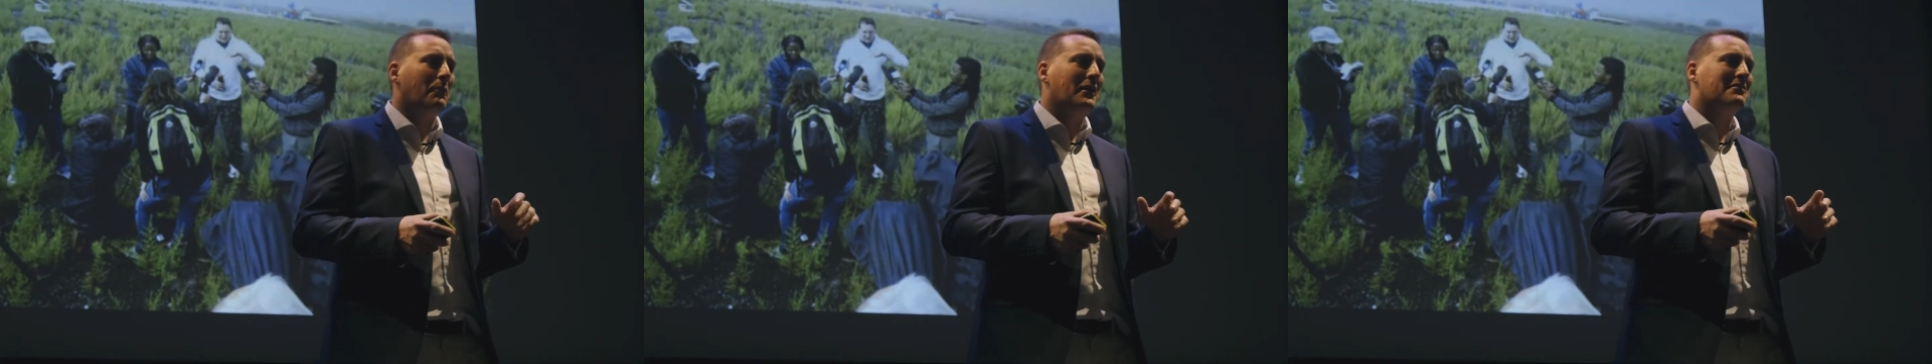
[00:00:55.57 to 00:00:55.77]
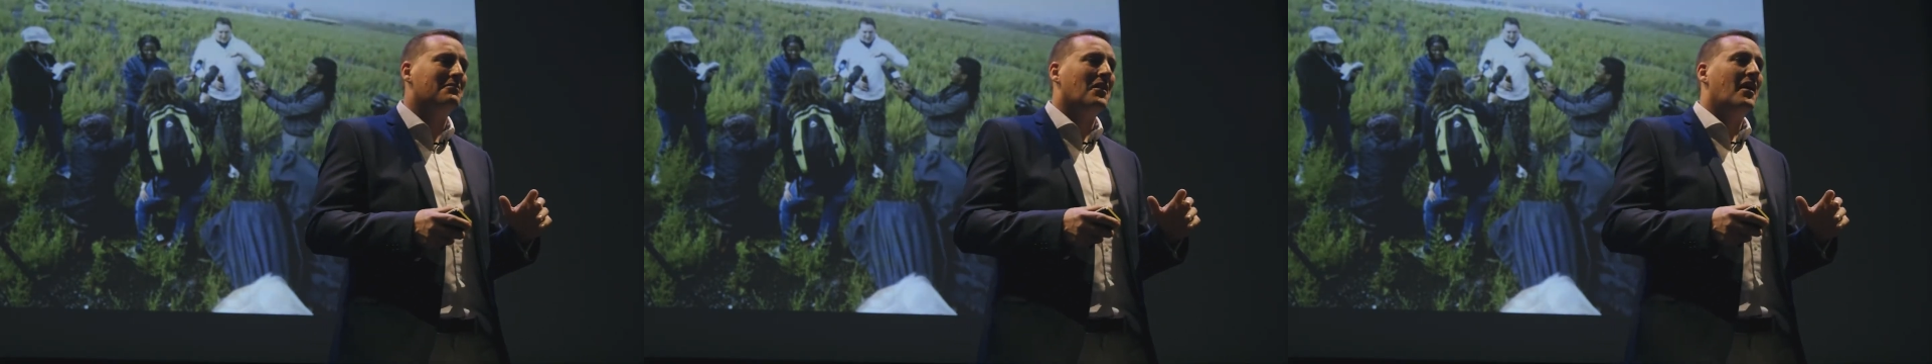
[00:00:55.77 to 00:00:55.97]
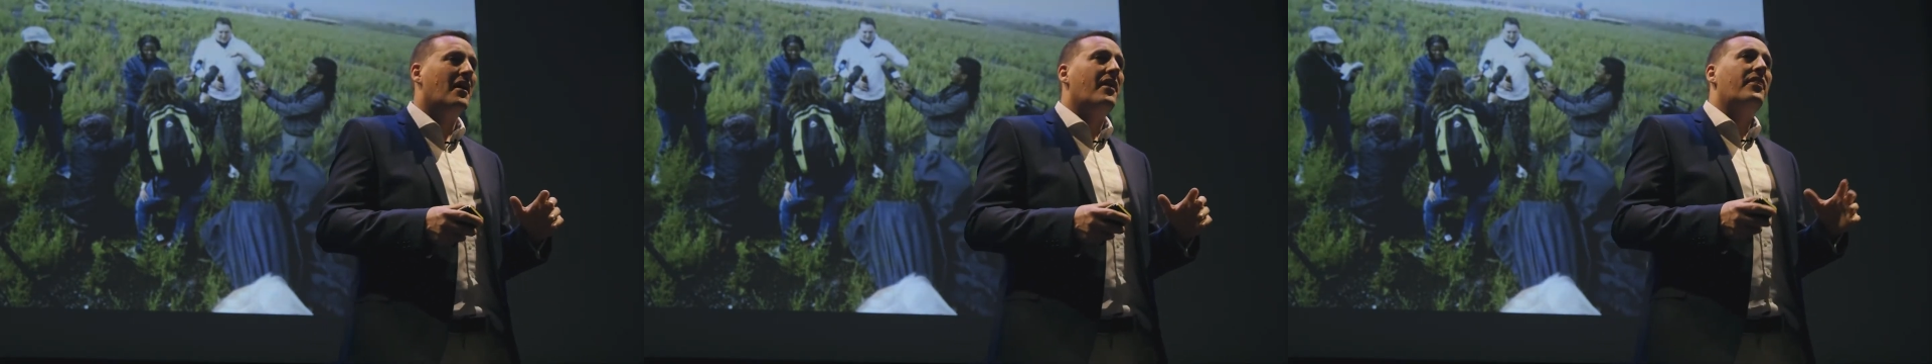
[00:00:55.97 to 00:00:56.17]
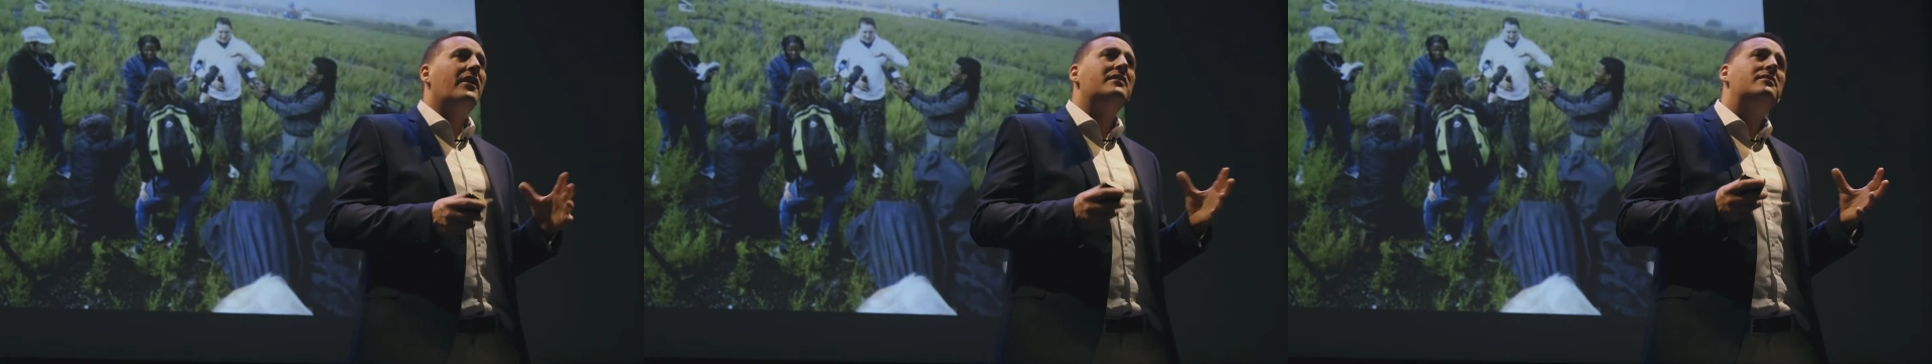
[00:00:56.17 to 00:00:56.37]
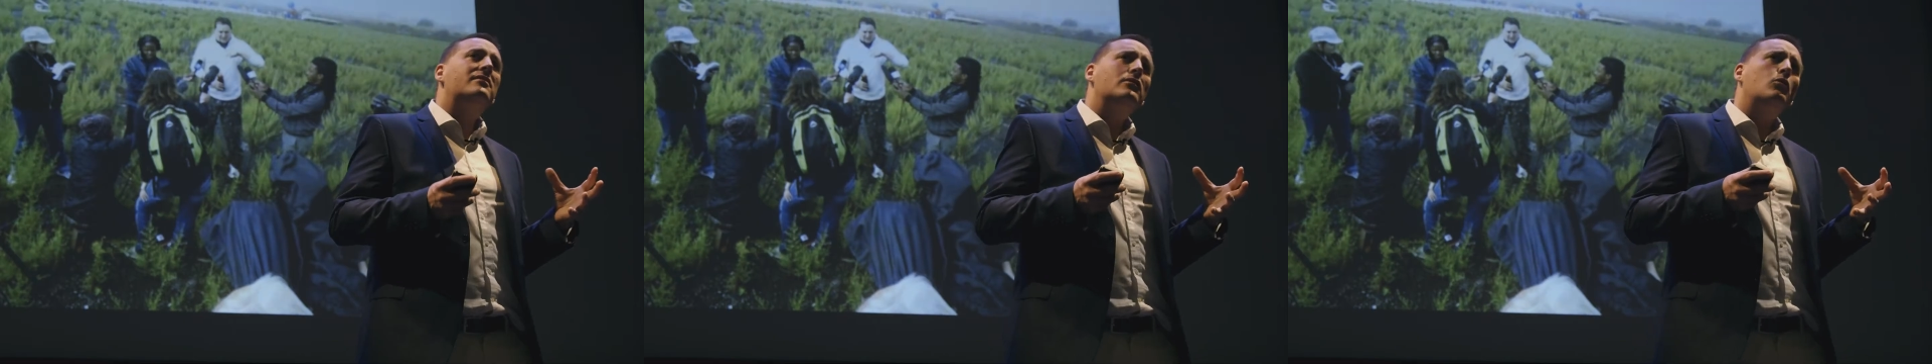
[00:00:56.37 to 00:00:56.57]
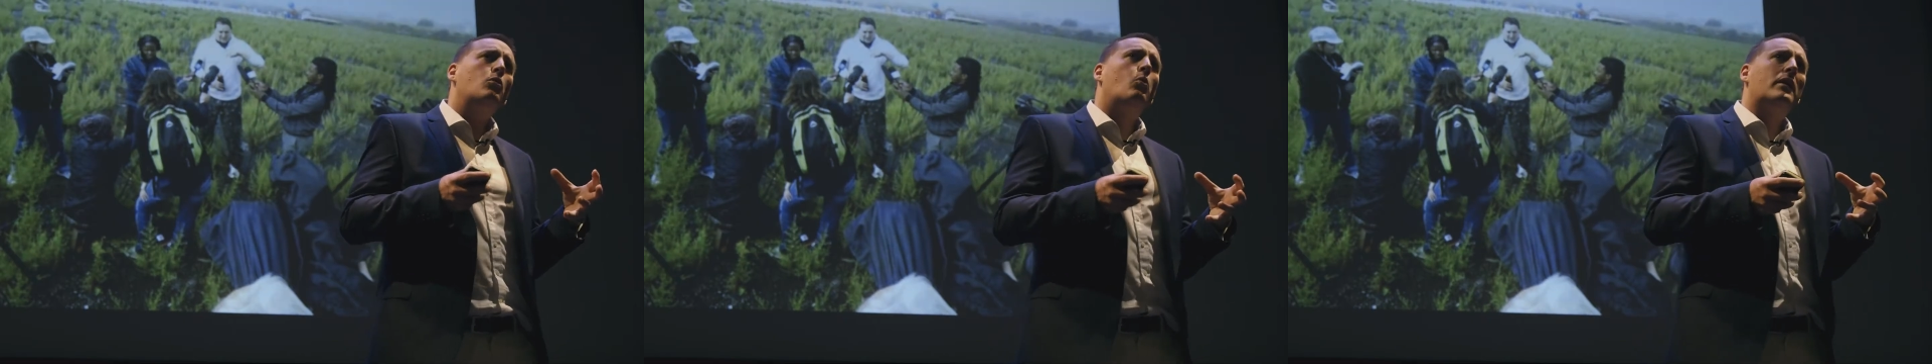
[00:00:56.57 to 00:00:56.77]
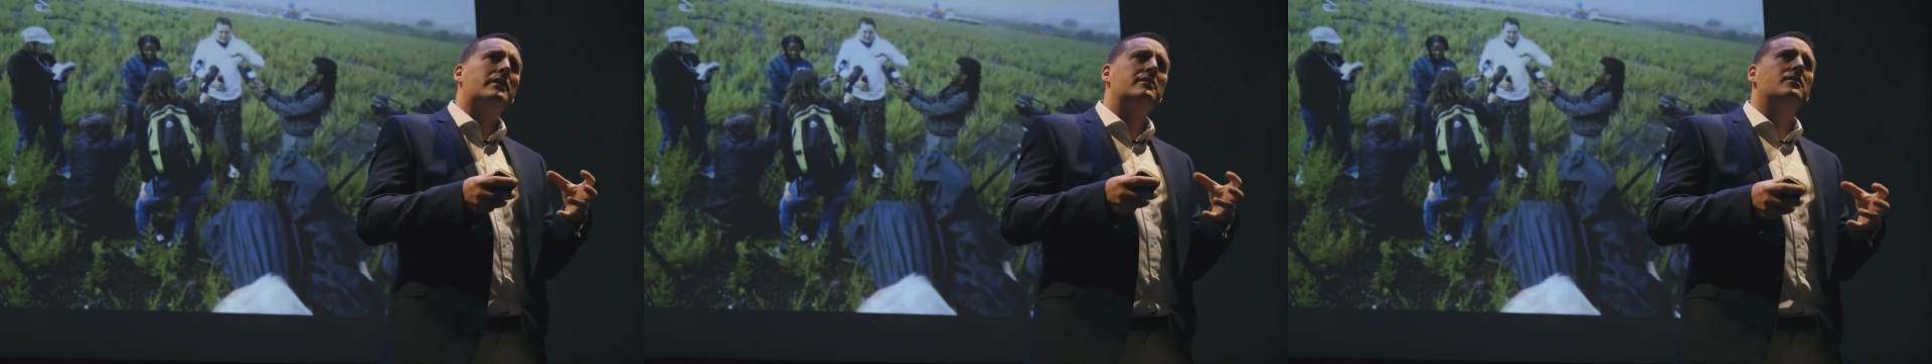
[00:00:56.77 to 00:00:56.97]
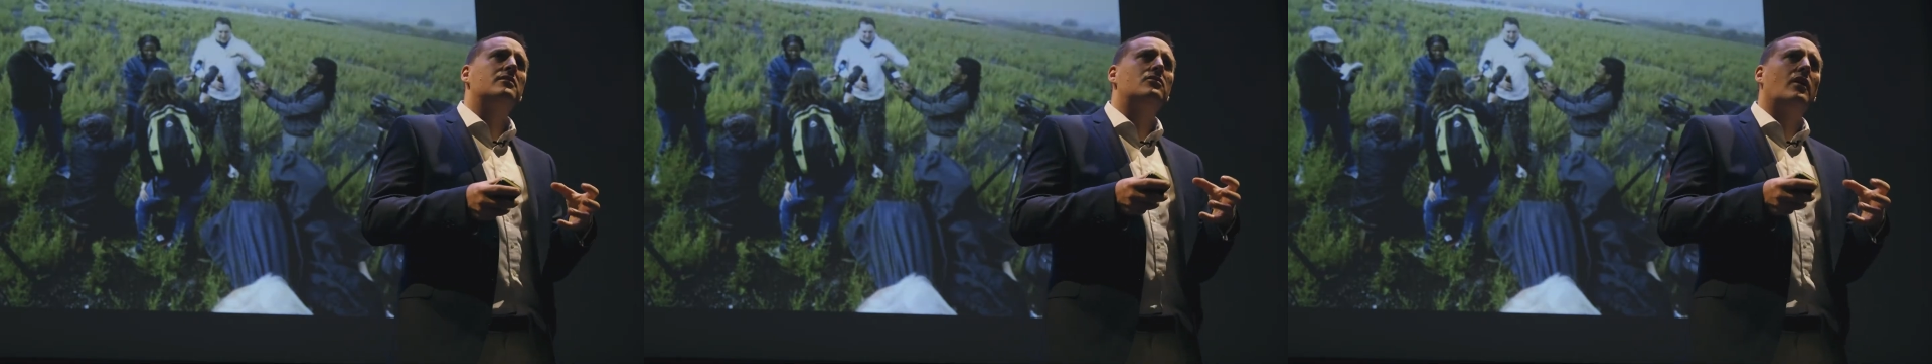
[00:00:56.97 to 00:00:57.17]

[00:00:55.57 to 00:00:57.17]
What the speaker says: but they still wanted